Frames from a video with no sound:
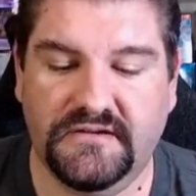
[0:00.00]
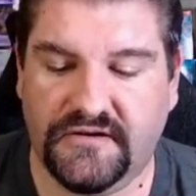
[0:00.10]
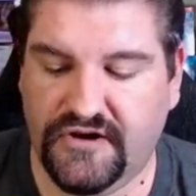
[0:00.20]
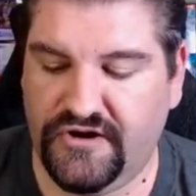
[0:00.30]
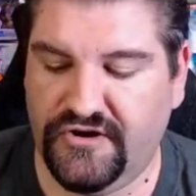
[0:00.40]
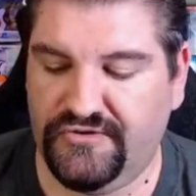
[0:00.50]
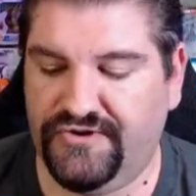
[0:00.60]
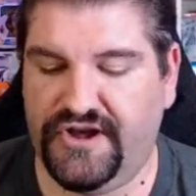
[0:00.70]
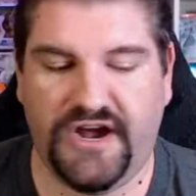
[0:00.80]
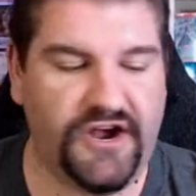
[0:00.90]
oh
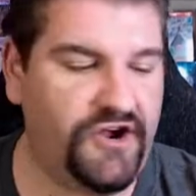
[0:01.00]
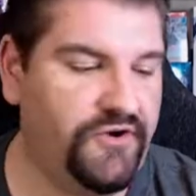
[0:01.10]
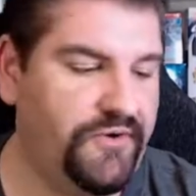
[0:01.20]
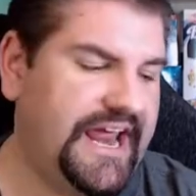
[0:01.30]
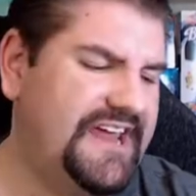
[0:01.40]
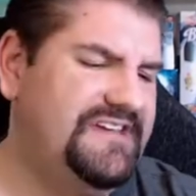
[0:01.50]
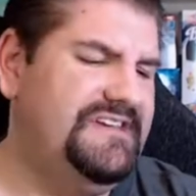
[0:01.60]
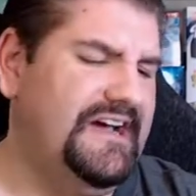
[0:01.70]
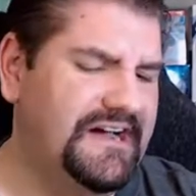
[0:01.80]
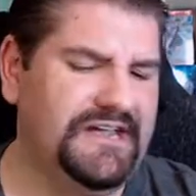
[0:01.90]
no, a
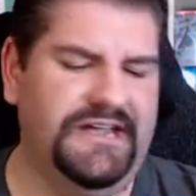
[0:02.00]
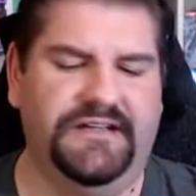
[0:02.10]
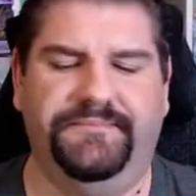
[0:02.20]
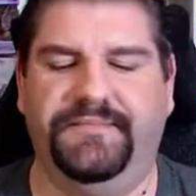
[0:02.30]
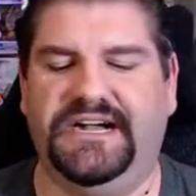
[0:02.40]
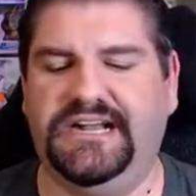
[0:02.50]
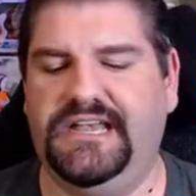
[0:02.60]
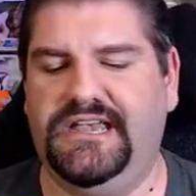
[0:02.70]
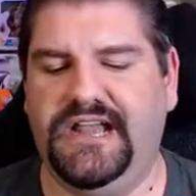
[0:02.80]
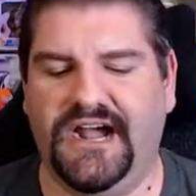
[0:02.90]
dud, a
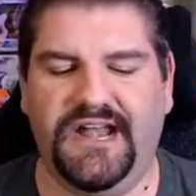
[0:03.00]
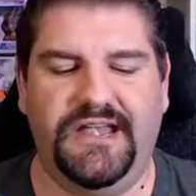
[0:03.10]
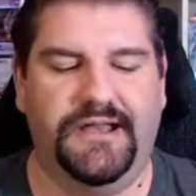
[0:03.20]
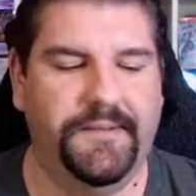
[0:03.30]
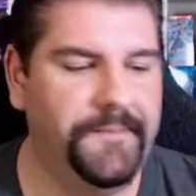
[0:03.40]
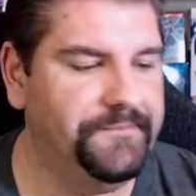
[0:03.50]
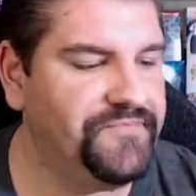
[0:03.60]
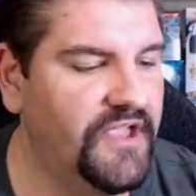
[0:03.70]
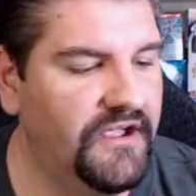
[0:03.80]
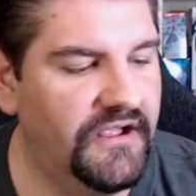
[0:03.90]
dud.
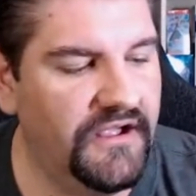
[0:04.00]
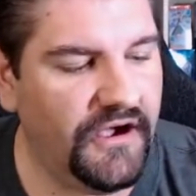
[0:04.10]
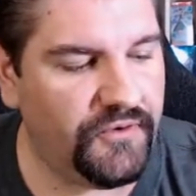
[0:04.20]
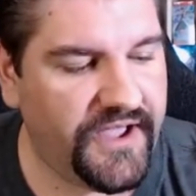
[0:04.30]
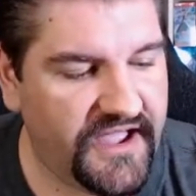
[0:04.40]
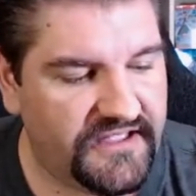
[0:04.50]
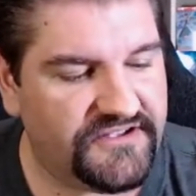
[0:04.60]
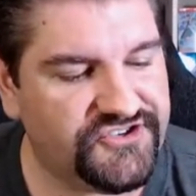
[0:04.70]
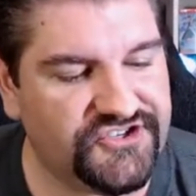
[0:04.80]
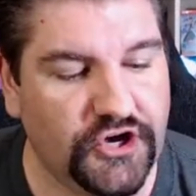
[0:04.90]
Okay,
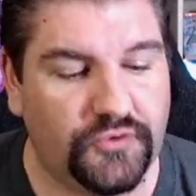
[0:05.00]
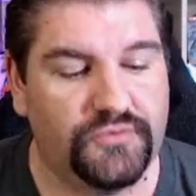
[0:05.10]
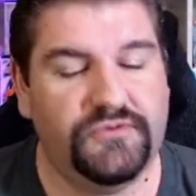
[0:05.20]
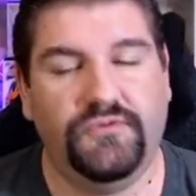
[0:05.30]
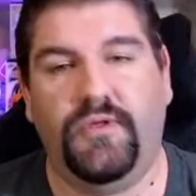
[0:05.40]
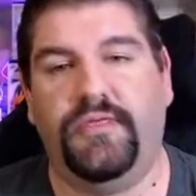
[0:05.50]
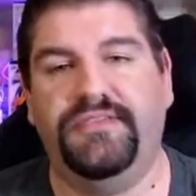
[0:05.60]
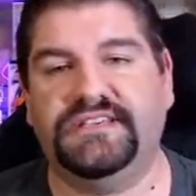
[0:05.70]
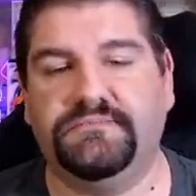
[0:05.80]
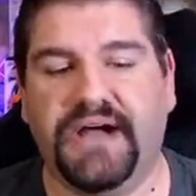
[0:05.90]
so
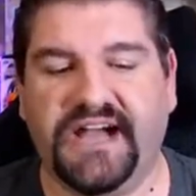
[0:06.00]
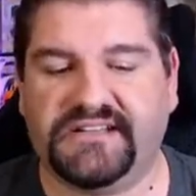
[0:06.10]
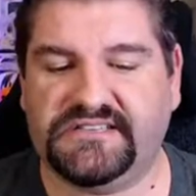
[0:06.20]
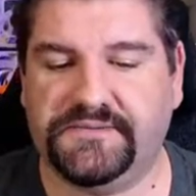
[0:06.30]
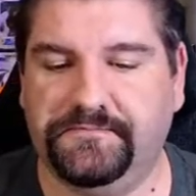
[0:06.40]
this box,